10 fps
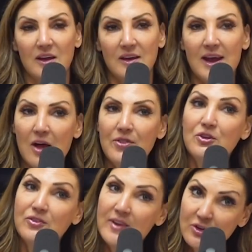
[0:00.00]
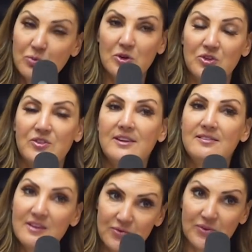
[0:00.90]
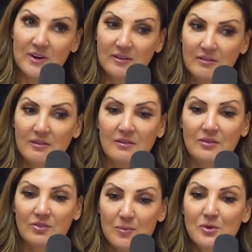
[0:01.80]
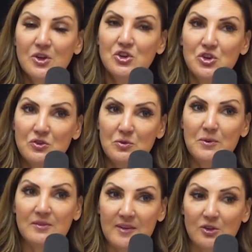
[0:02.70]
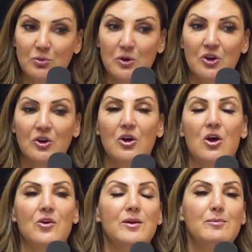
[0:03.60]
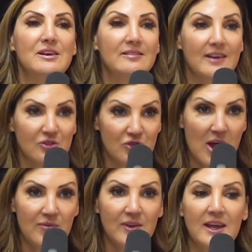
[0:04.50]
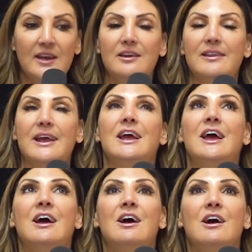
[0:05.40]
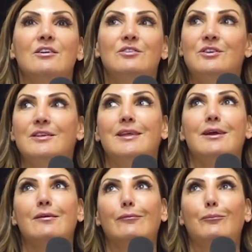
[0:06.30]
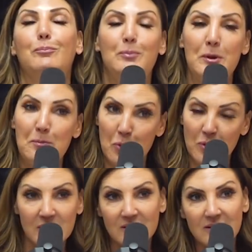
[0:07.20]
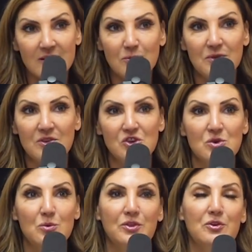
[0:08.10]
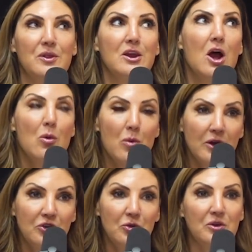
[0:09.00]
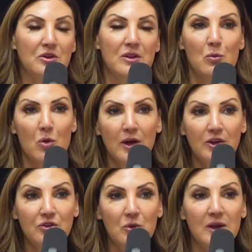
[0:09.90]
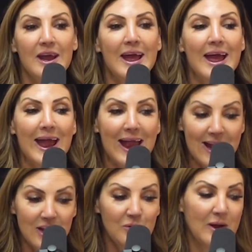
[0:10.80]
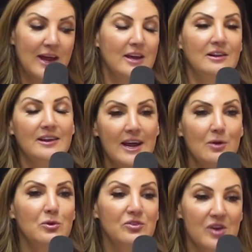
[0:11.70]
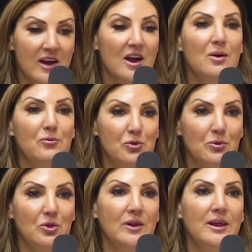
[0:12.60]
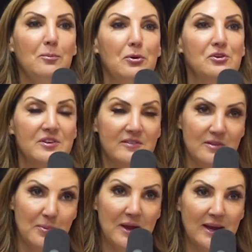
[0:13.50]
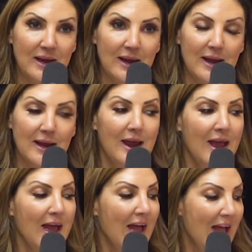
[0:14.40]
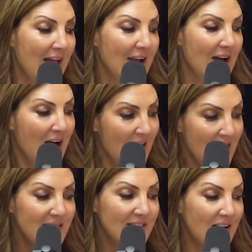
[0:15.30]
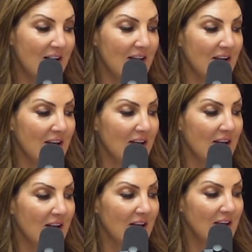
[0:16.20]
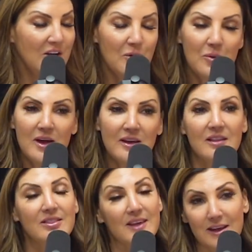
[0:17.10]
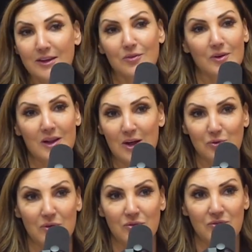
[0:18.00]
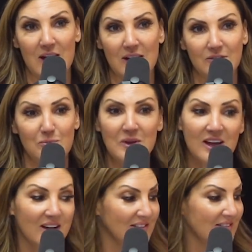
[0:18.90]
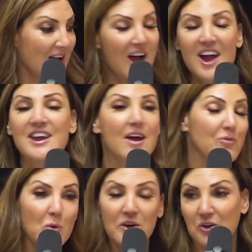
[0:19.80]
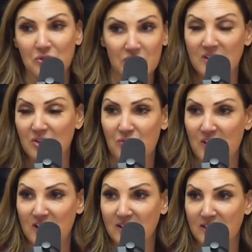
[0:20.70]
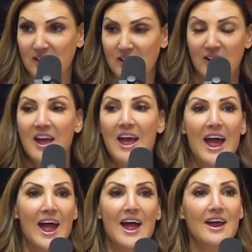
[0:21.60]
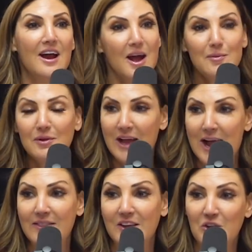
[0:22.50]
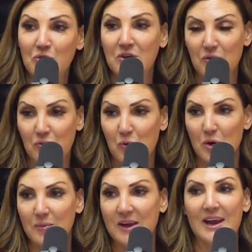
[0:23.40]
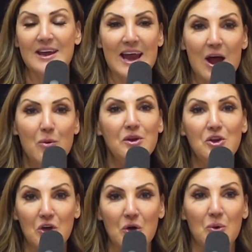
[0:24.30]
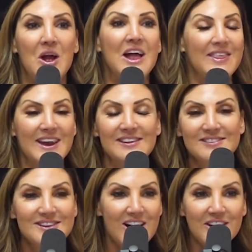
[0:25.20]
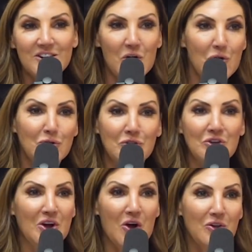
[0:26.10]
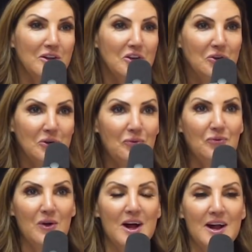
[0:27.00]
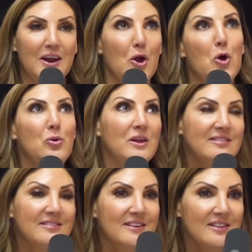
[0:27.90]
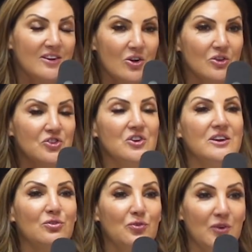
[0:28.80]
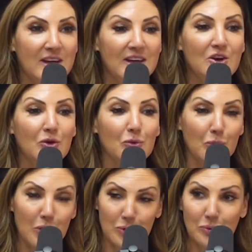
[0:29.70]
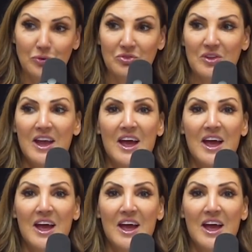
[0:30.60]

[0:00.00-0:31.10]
Now, they're sex workers. That's different. Someone can choose to be a sex worker. Are they being sex trafficked? Did they be born into this position? What, do they not want to do it? Do they want to do it? Anyway, Leanne was not comfortable in participating in it. And I thought, you know what? Thank you, Real Housewives of Dallas, because I never want to go see this fucking thing. And I'm glad that you did it for me. And now we know that it's not an all in good fun and, oh, let's see the culture. It's freaking gross.